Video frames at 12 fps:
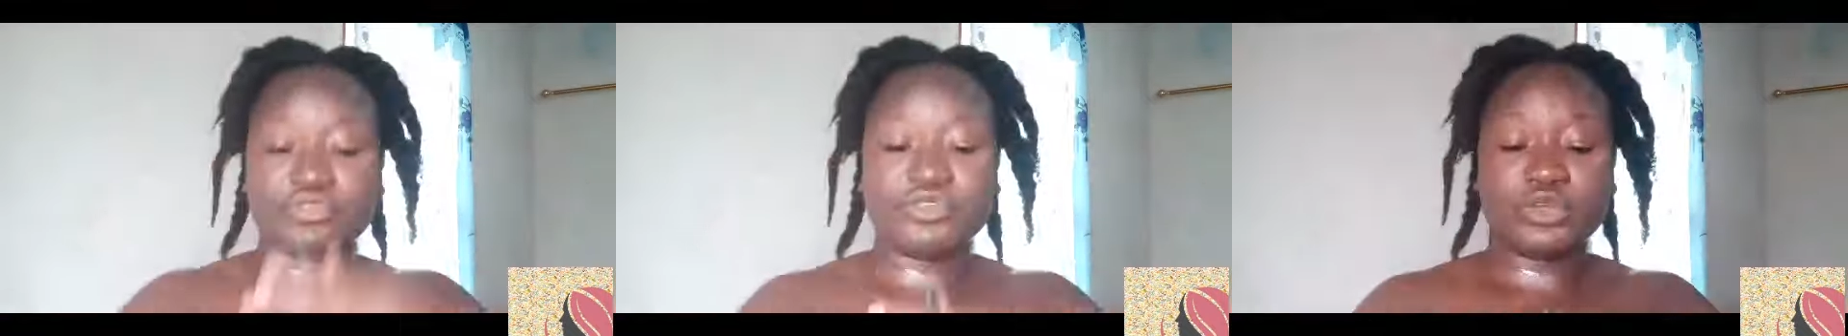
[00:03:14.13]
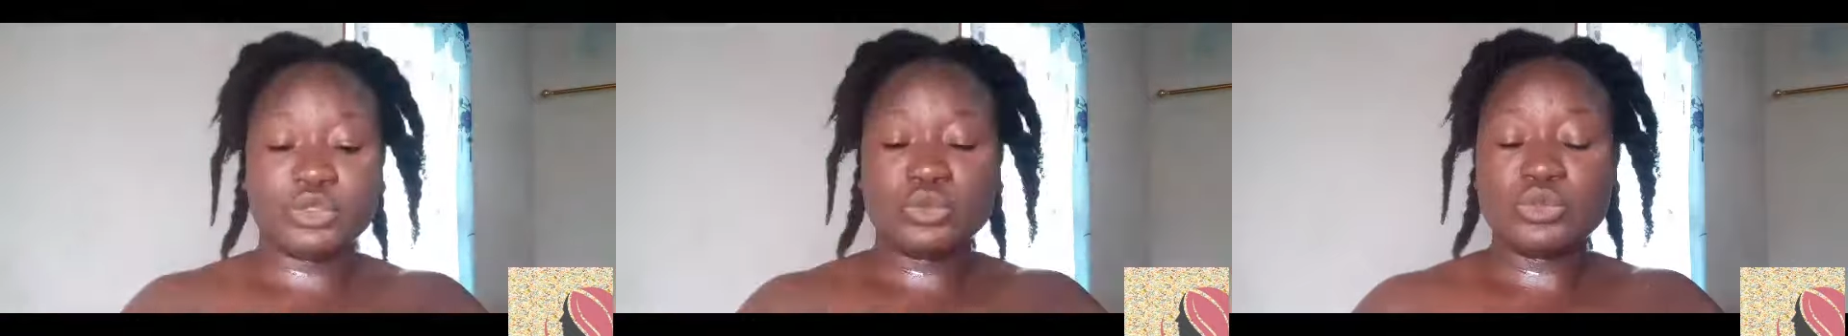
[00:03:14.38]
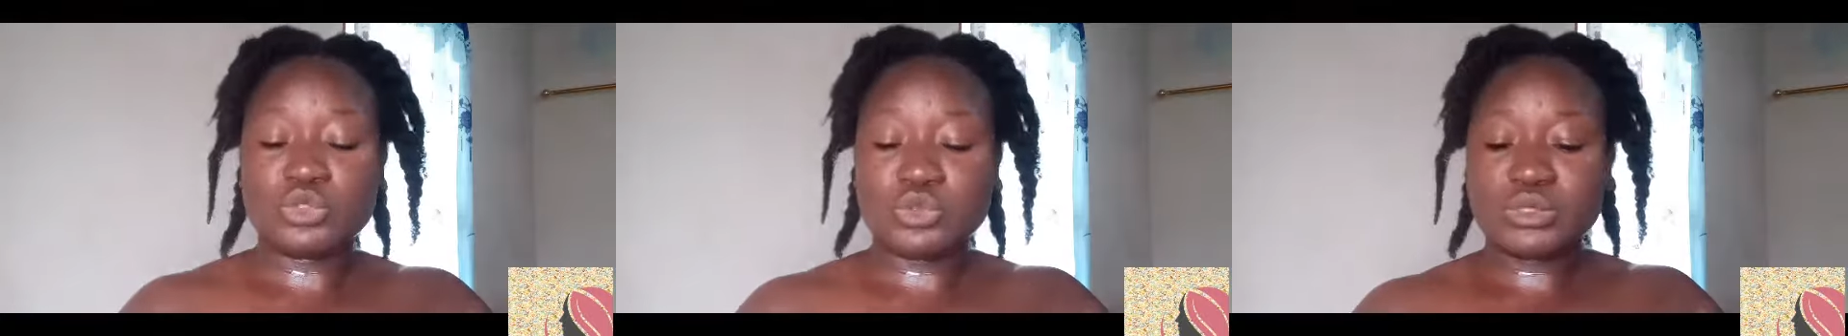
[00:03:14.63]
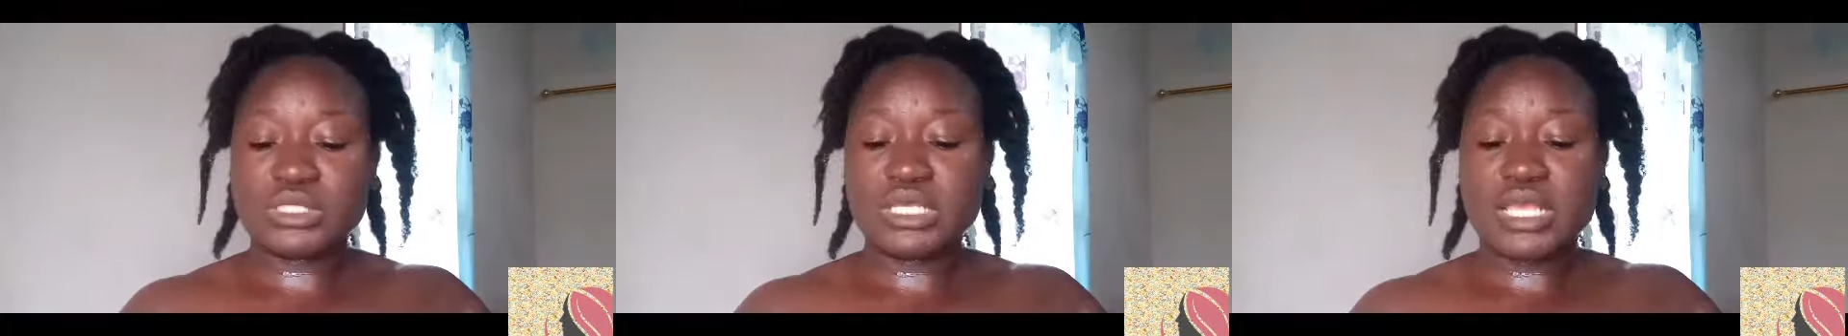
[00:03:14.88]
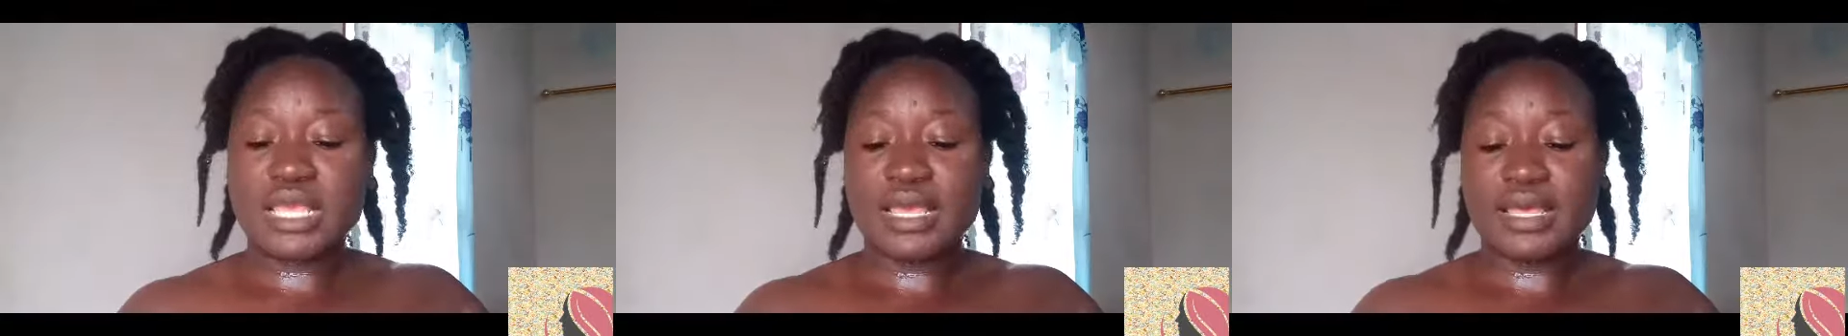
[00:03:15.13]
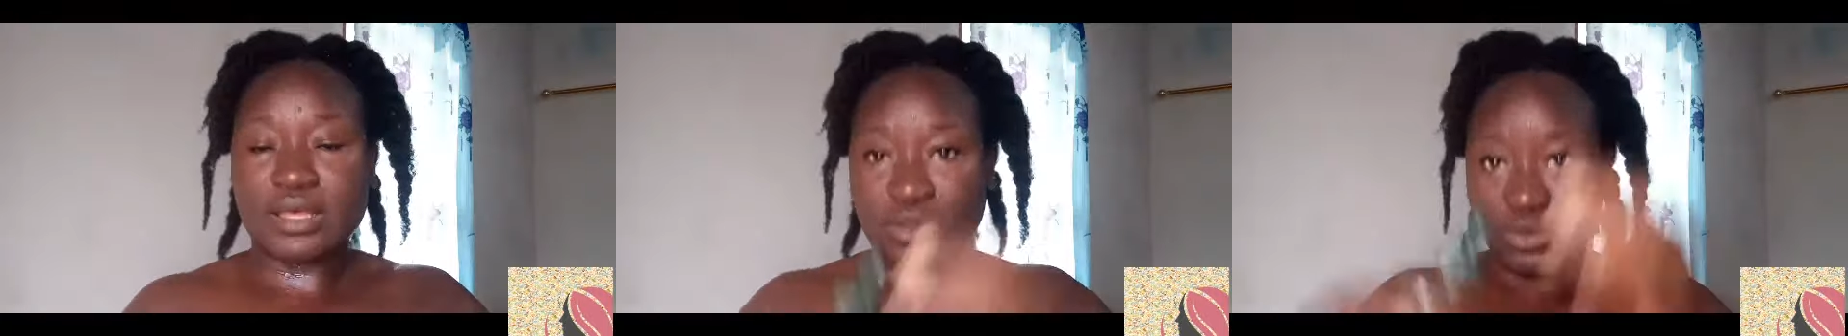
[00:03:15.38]
for you to see
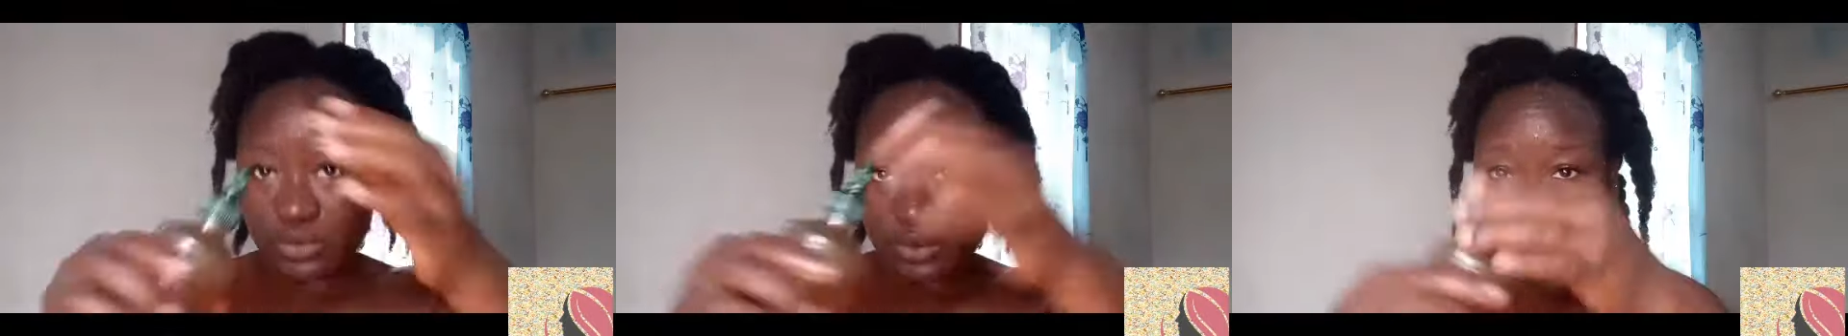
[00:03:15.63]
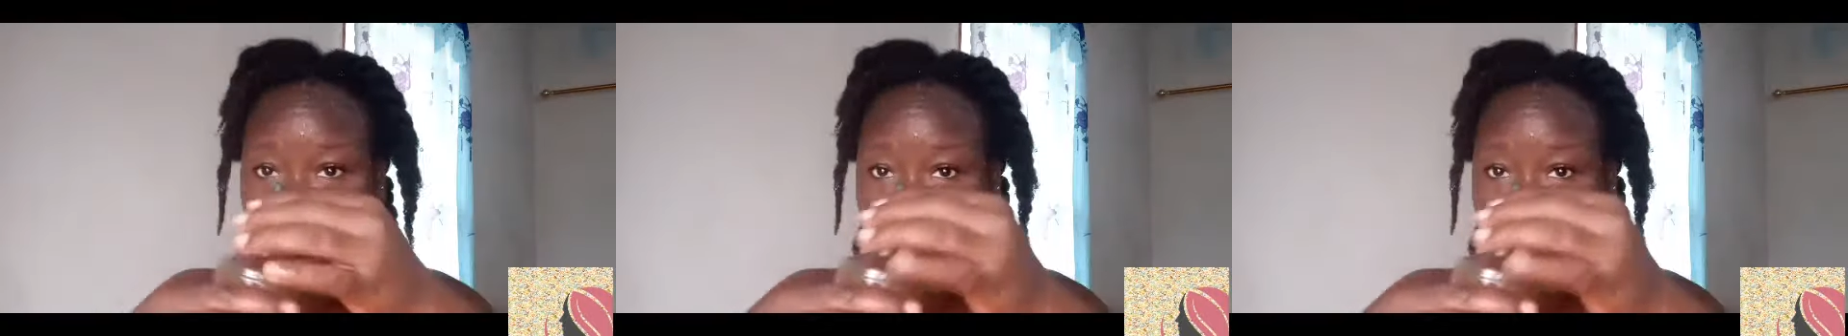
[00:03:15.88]
how